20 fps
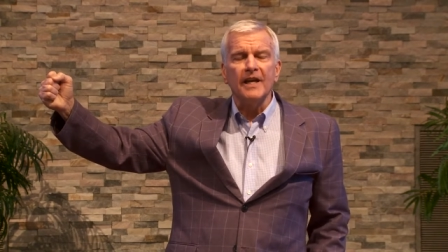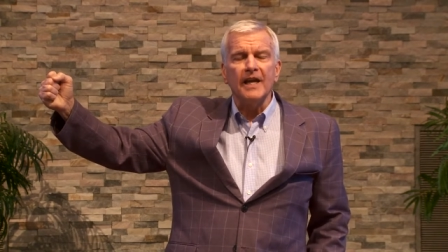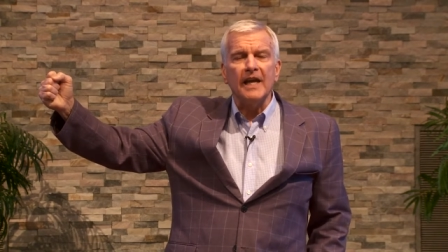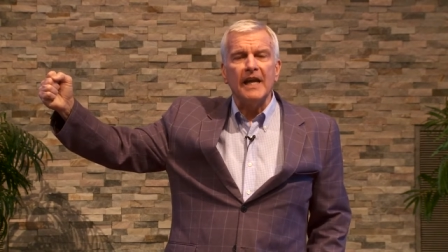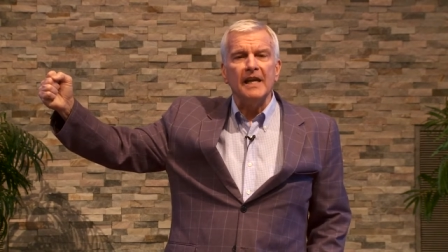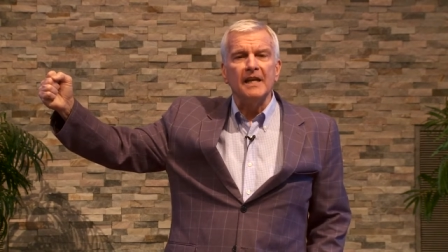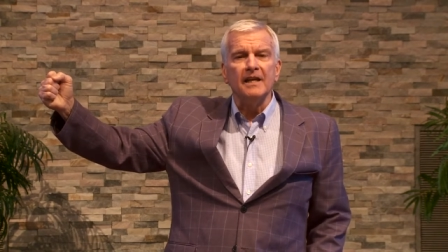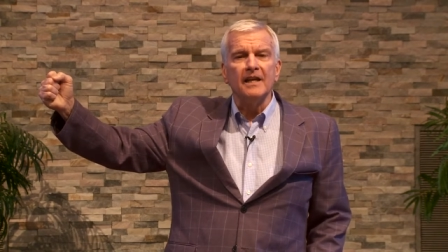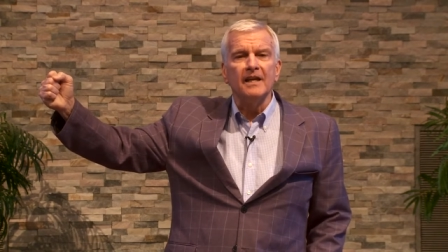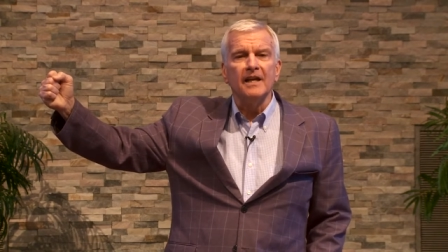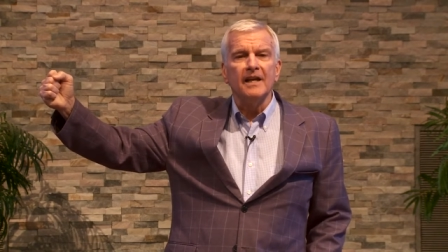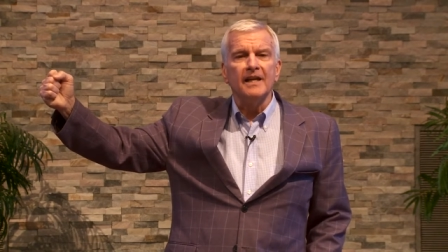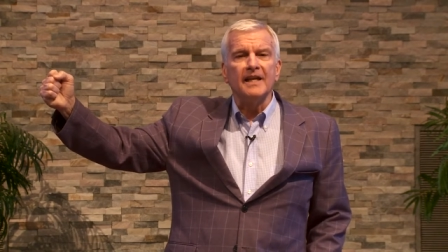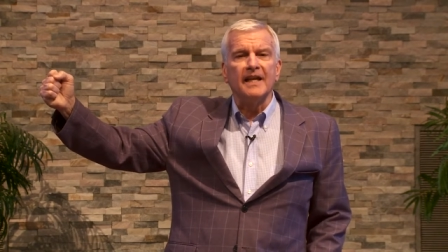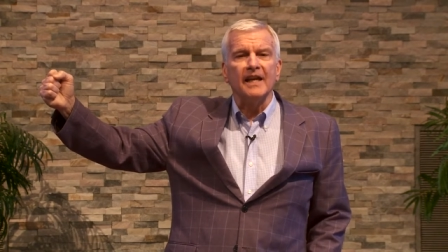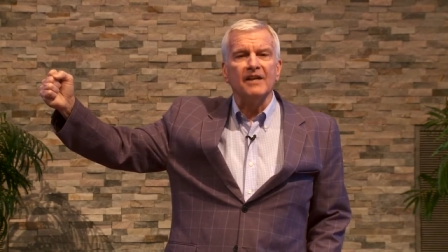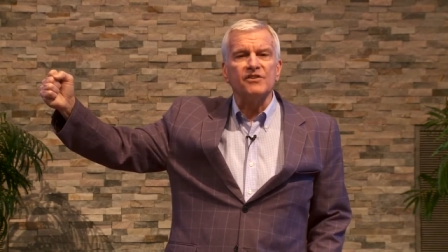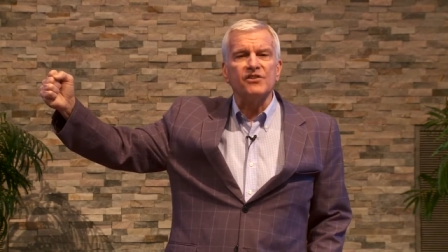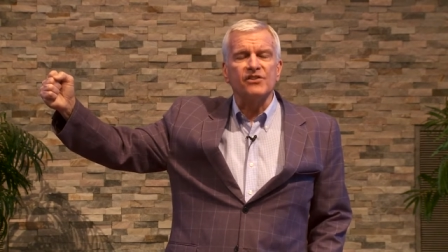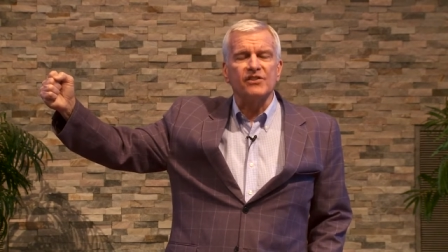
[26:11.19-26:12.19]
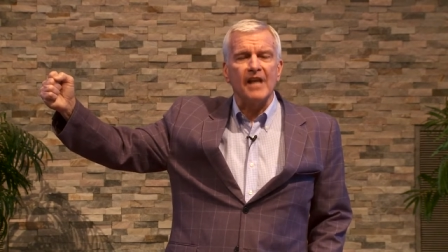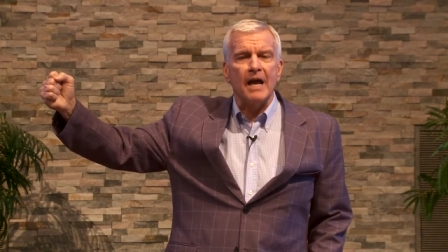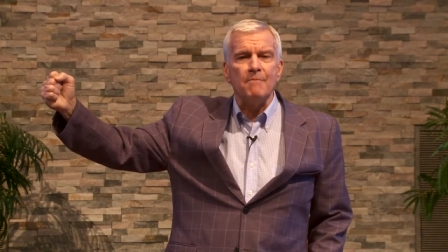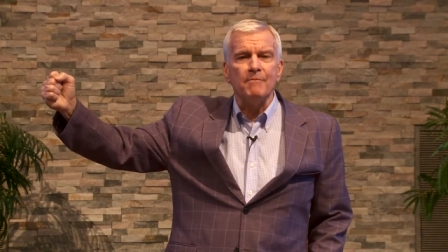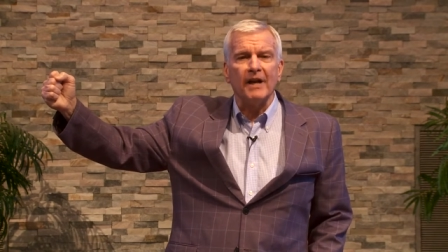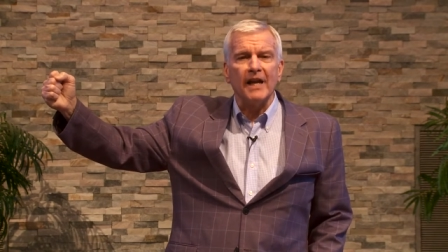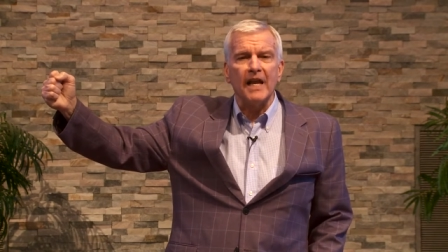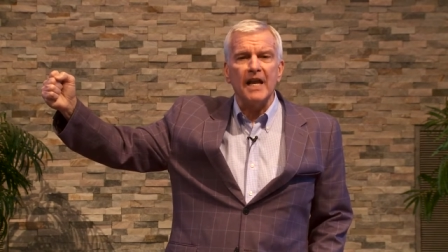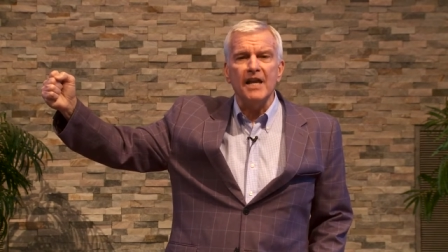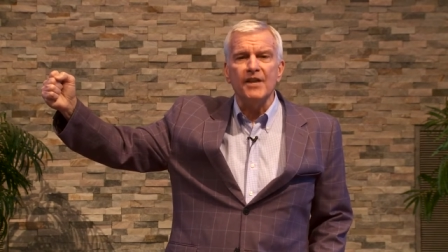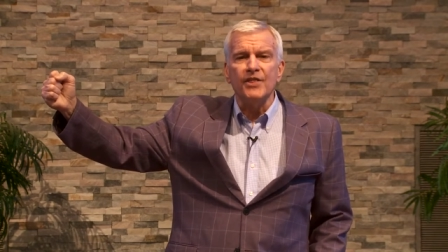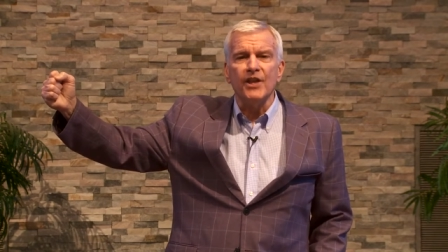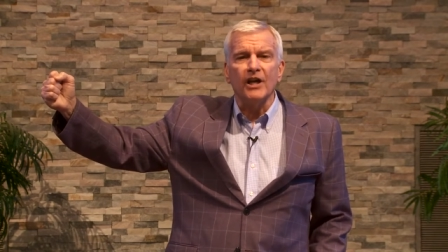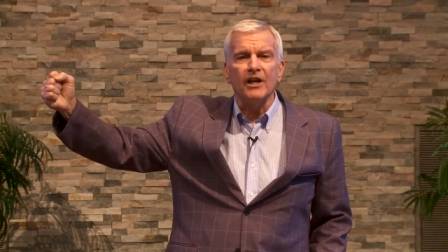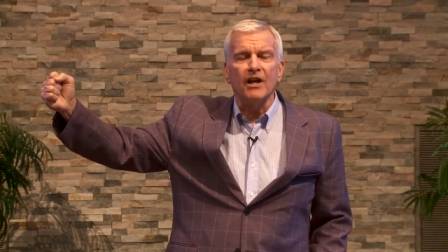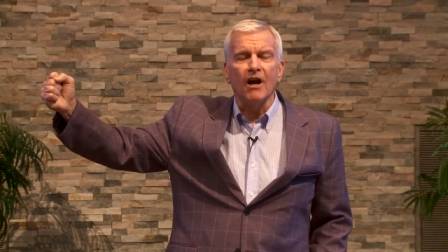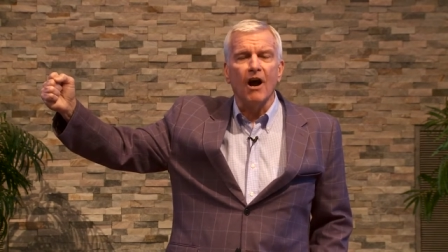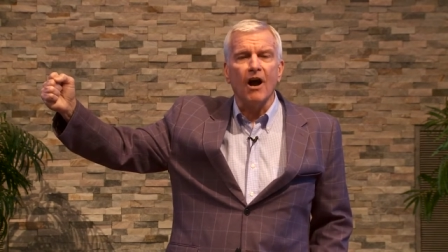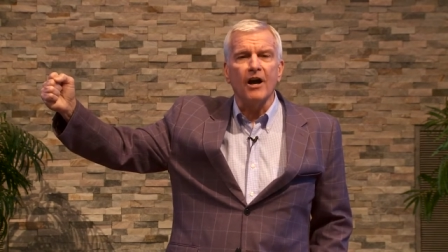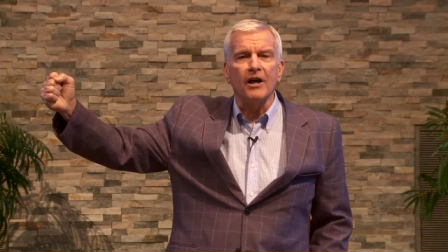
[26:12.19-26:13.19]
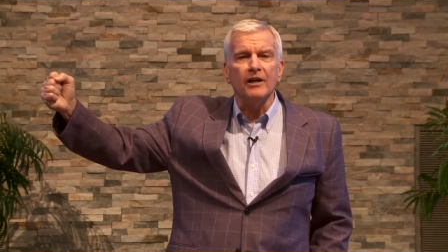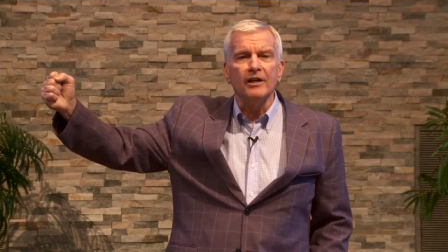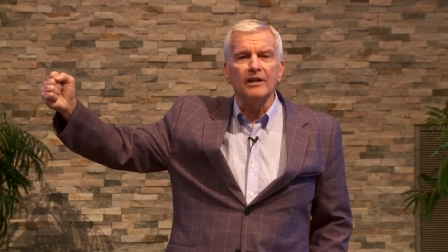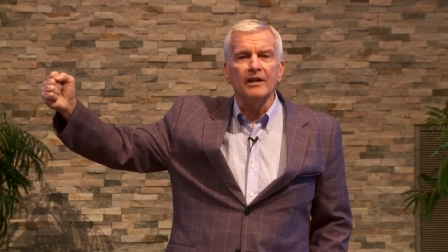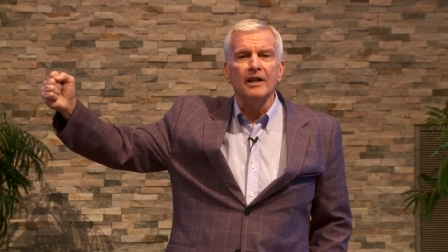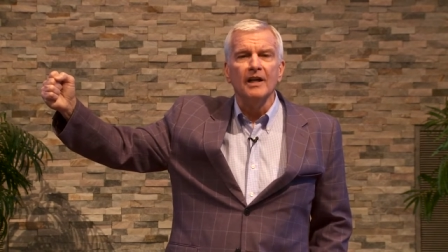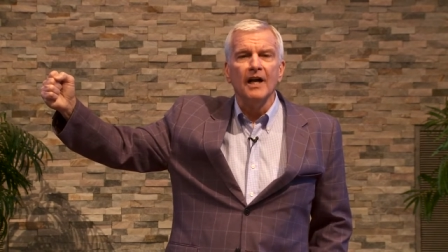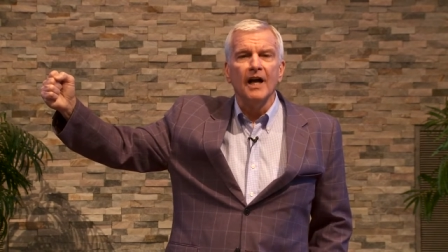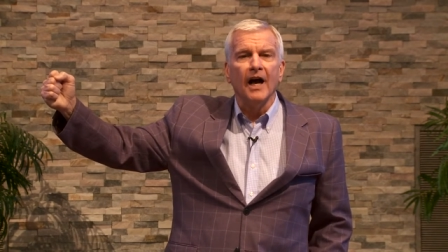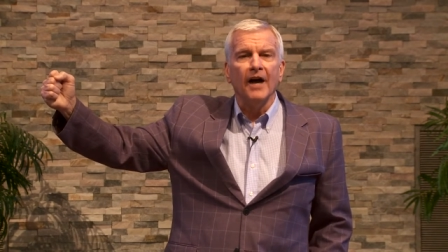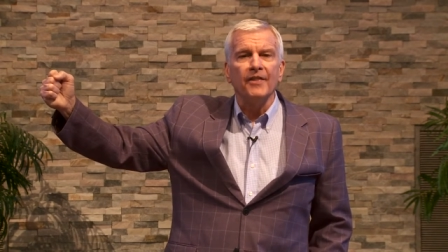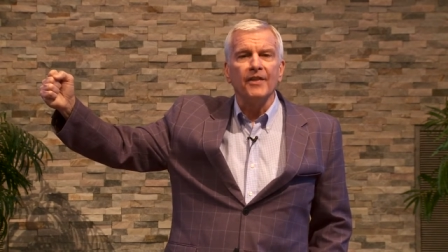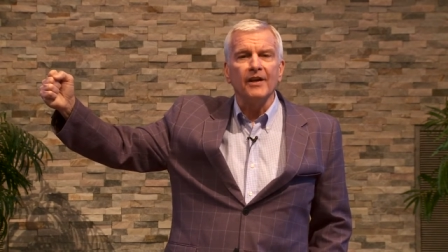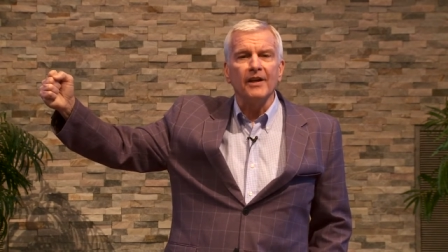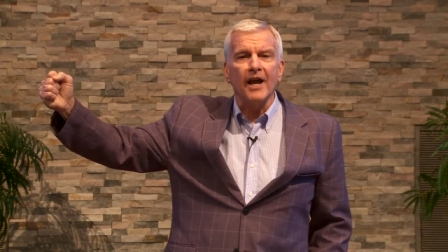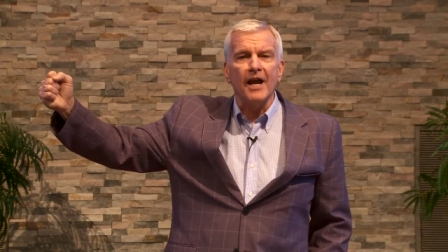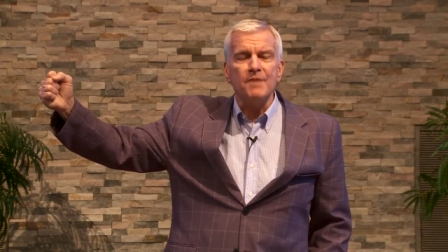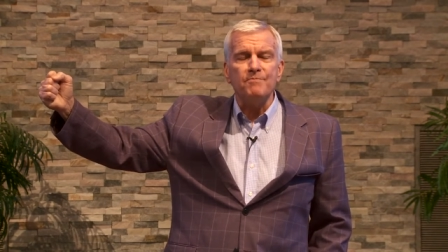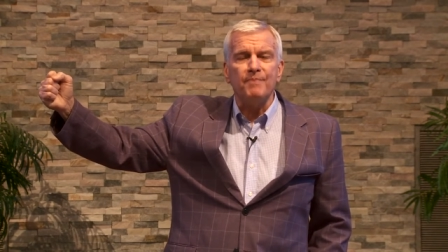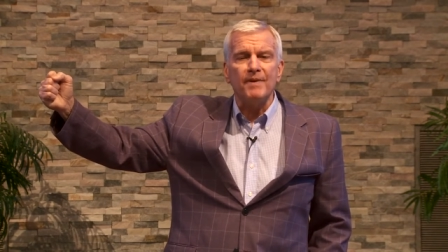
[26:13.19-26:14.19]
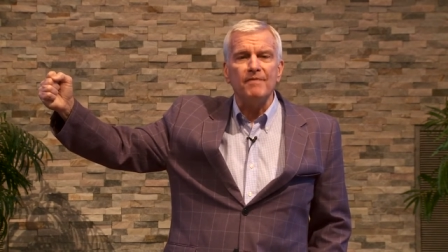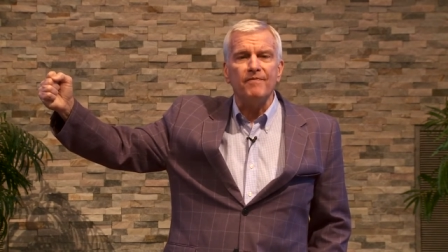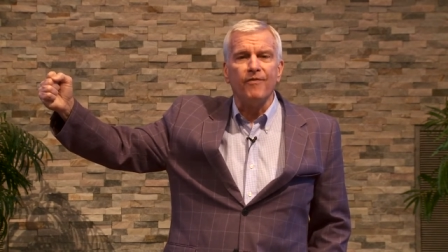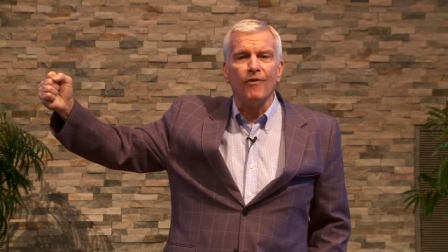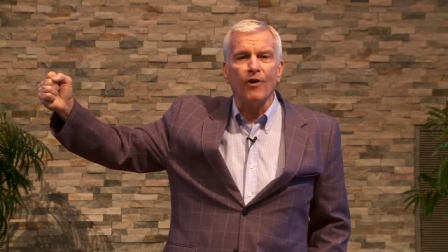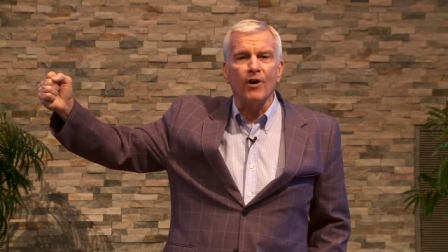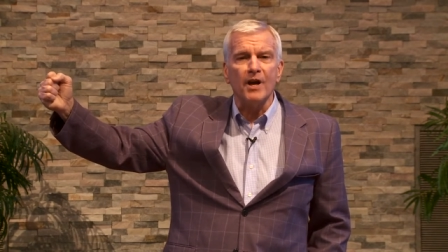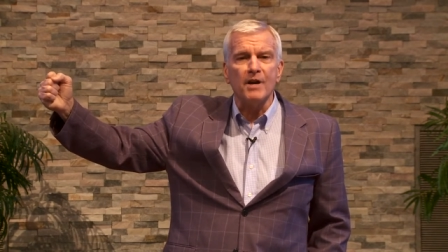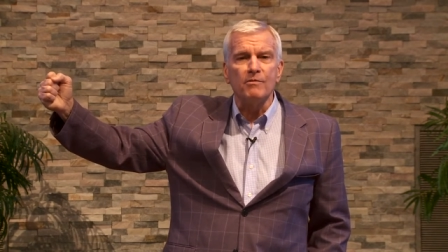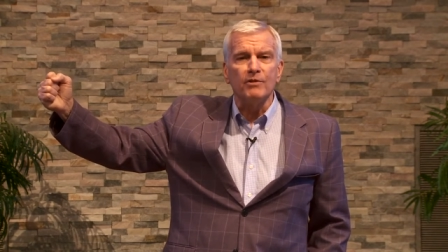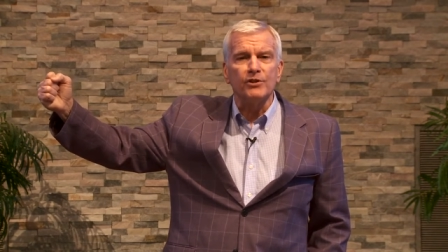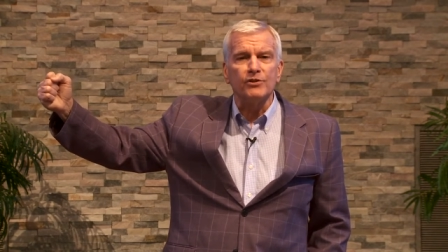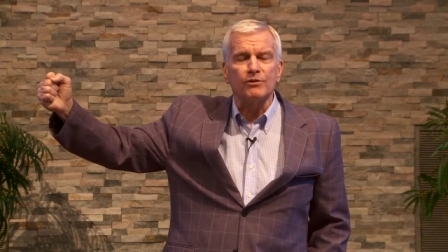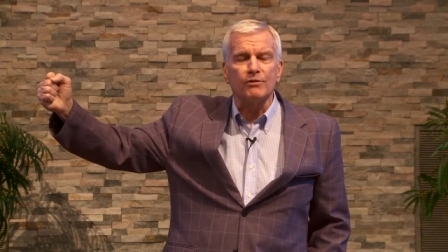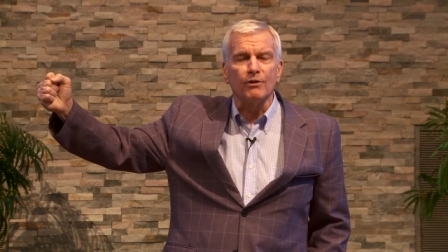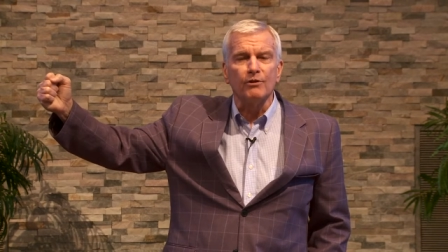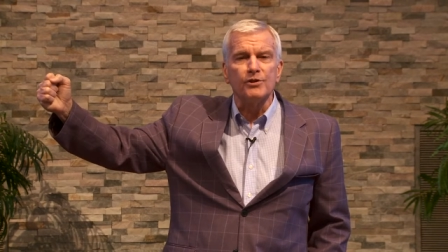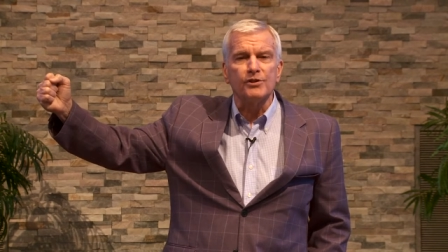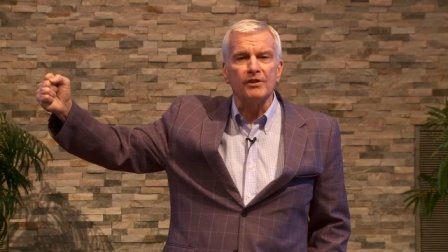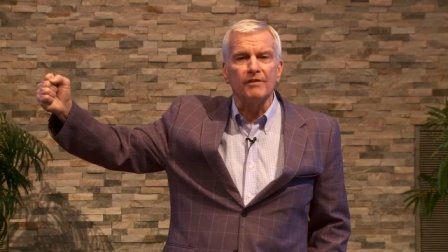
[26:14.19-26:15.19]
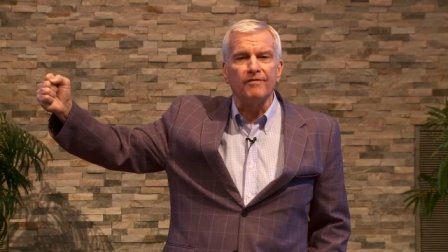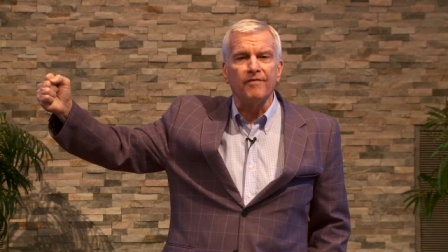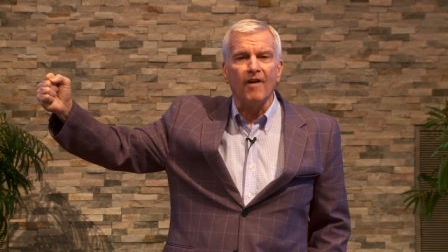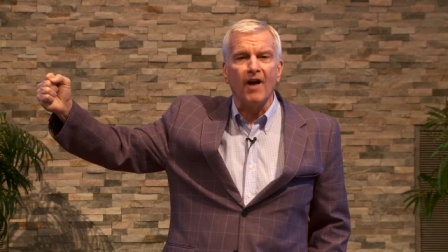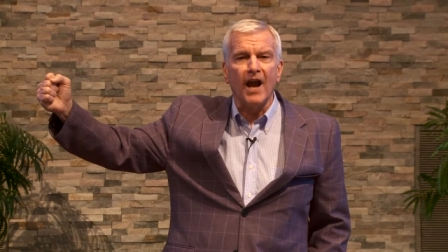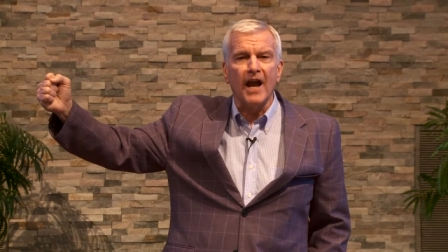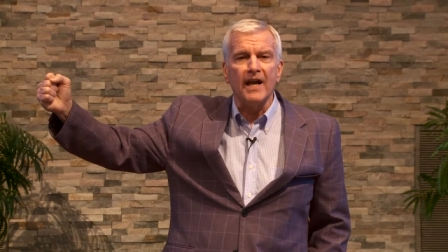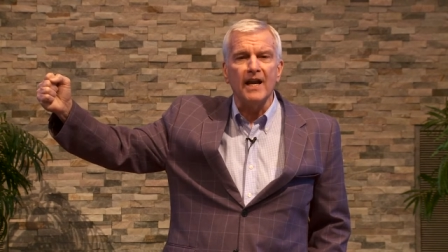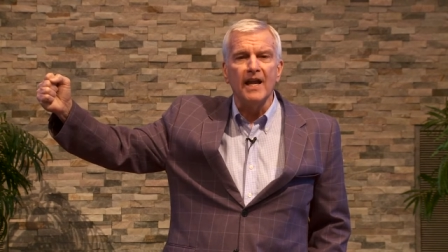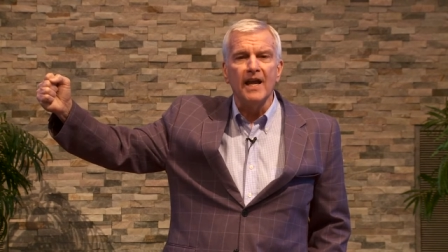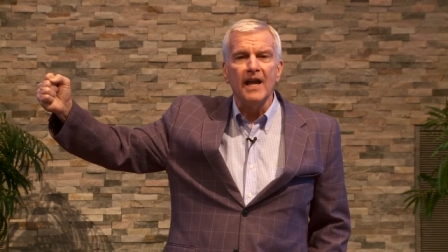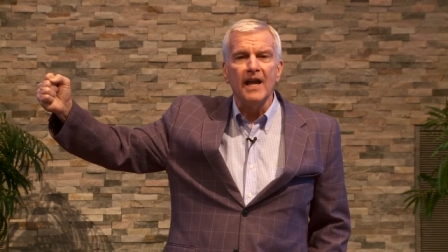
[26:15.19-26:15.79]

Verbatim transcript: in Gethsemane in the garden on the night before he was crucified,